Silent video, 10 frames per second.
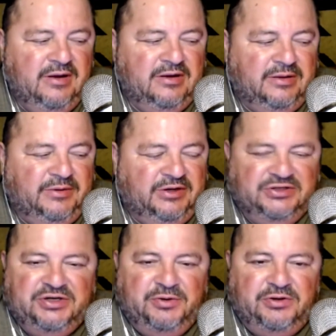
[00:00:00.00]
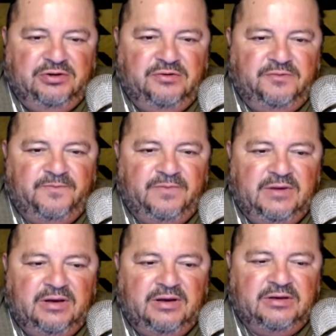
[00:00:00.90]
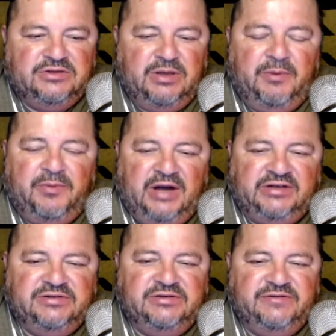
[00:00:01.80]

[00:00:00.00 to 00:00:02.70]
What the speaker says: I'm here to share with you shaman practices